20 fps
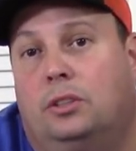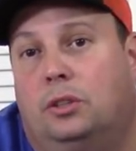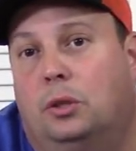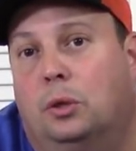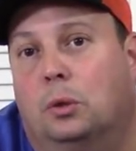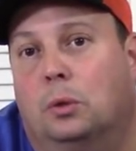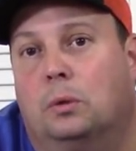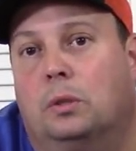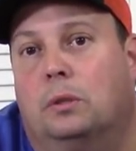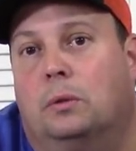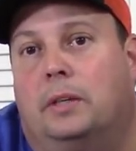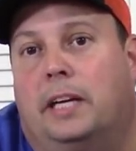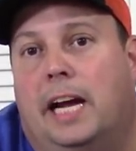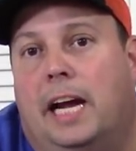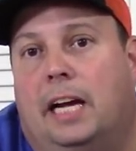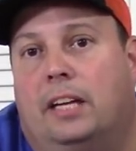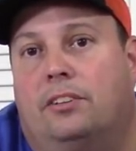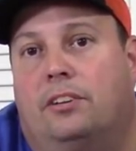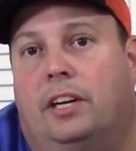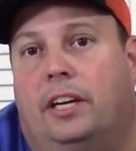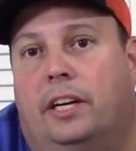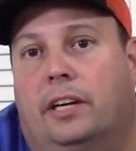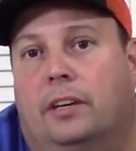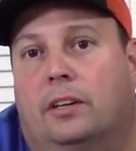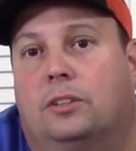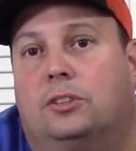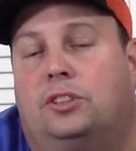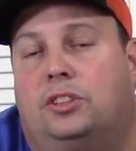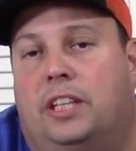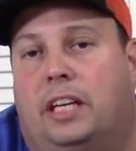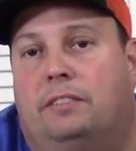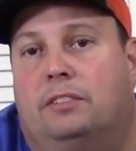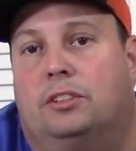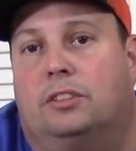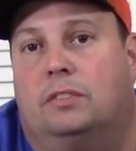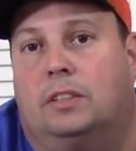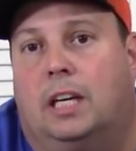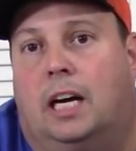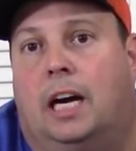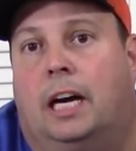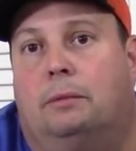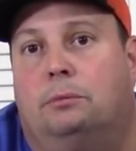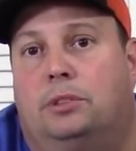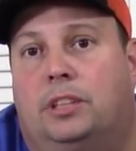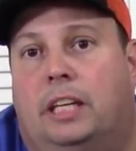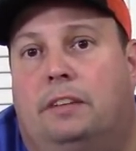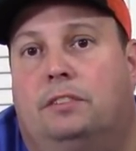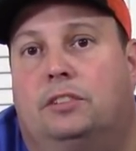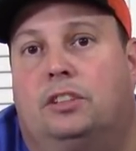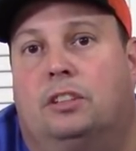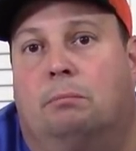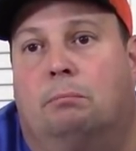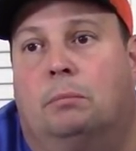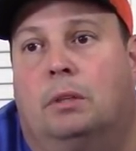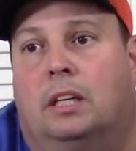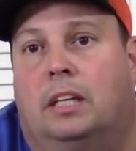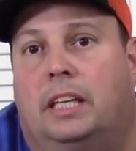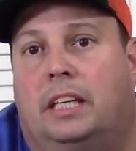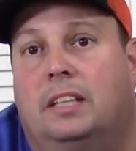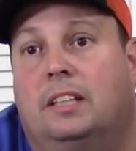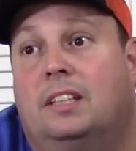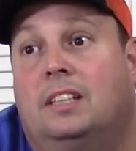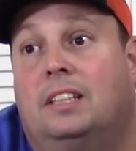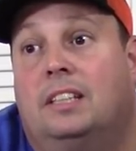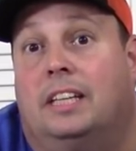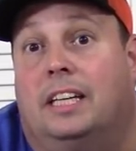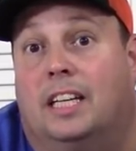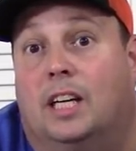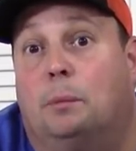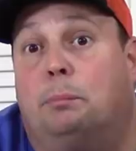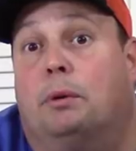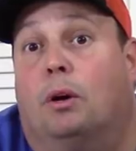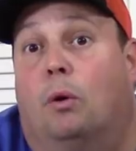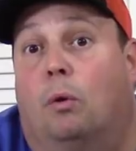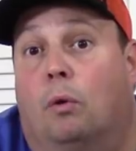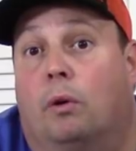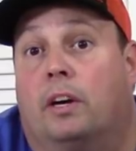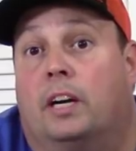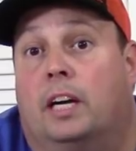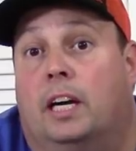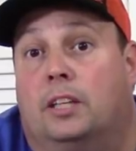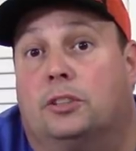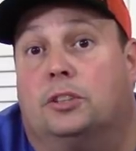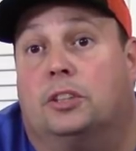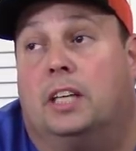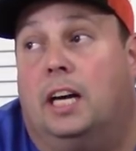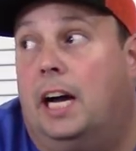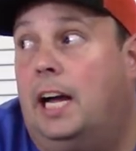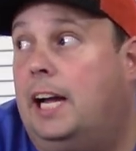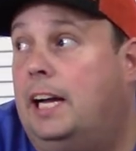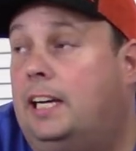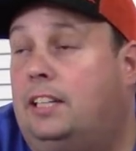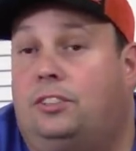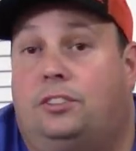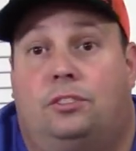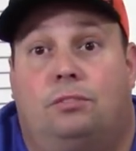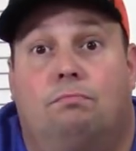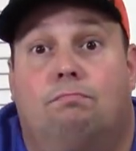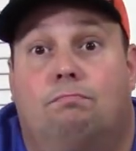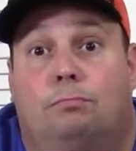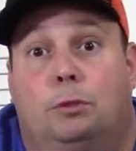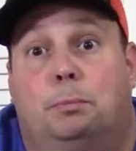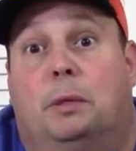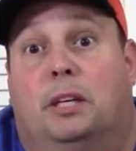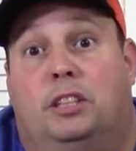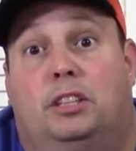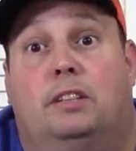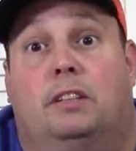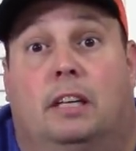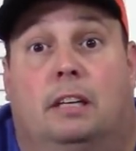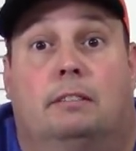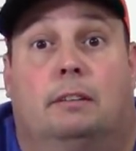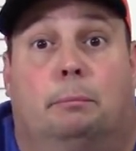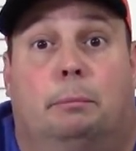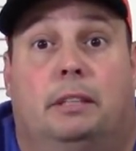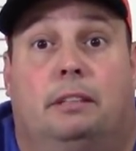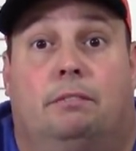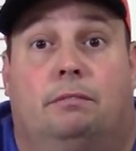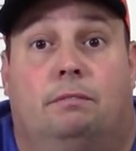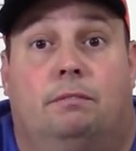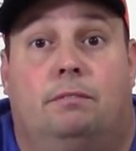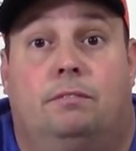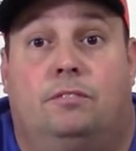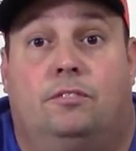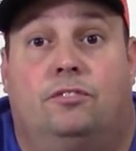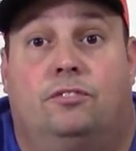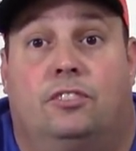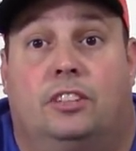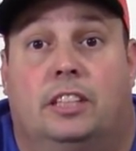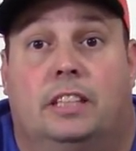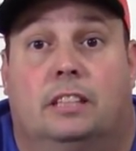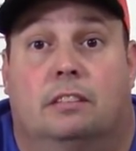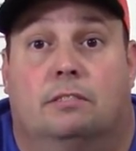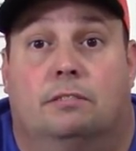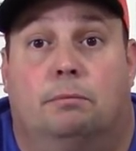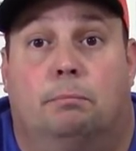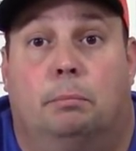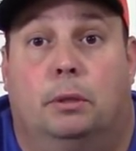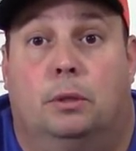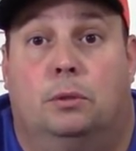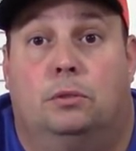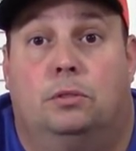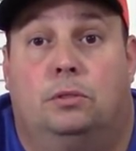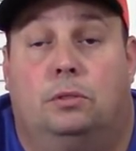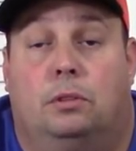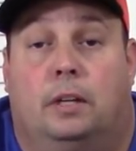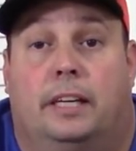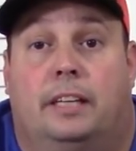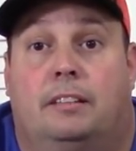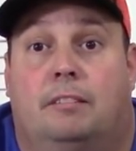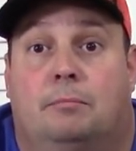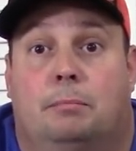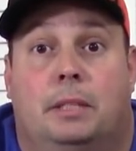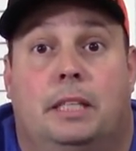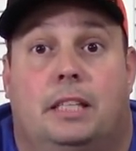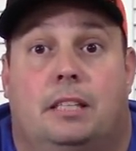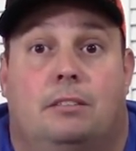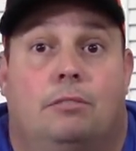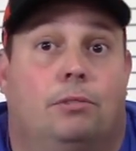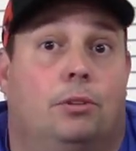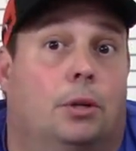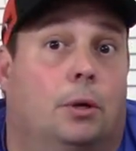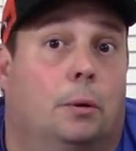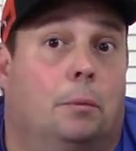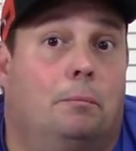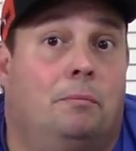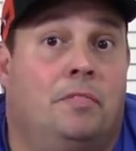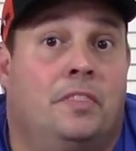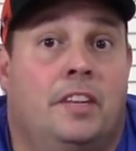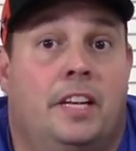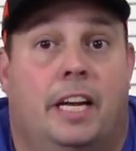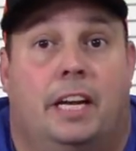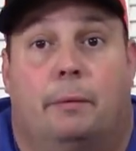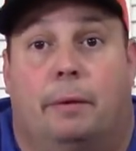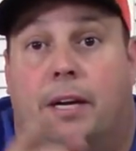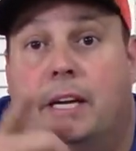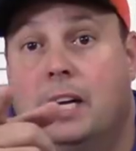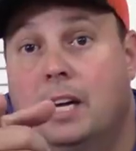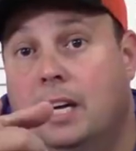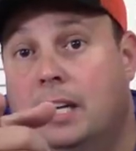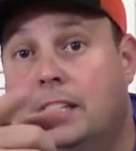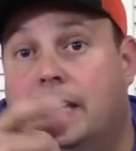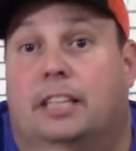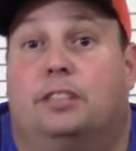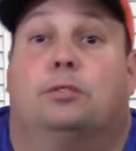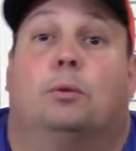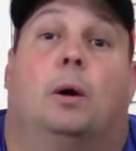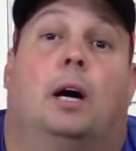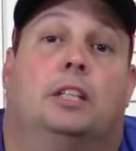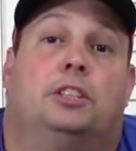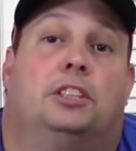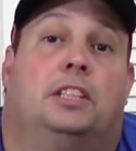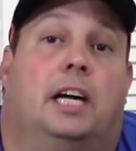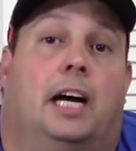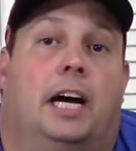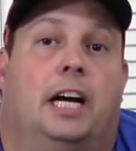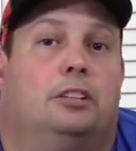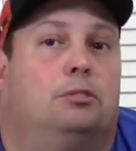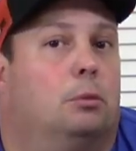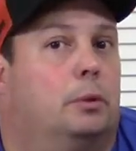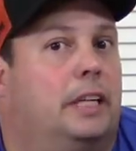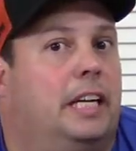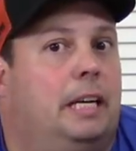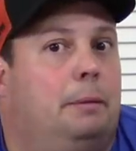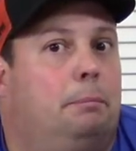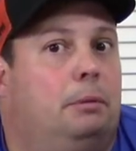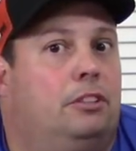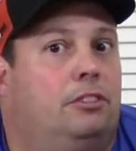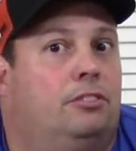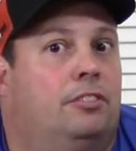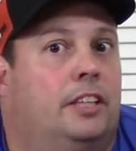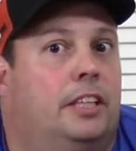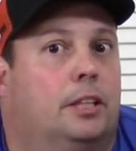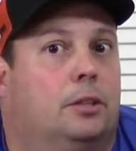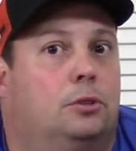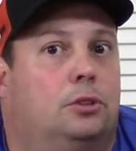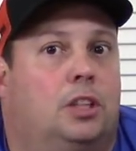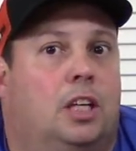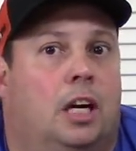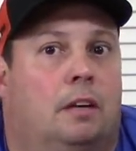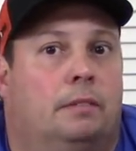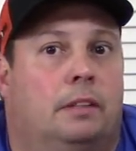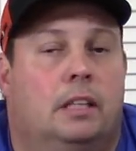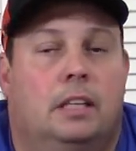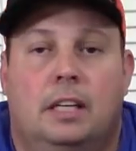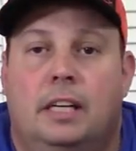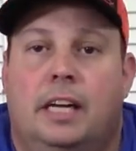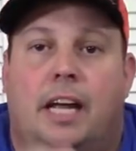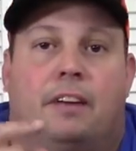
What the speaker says: Cool little gadget here. Save you some time, save you some money, and help you organize your kayaks, especially if you have a big fleet of boats like me. So anyway, thanks for watching, guys. We'll keep these videos coming.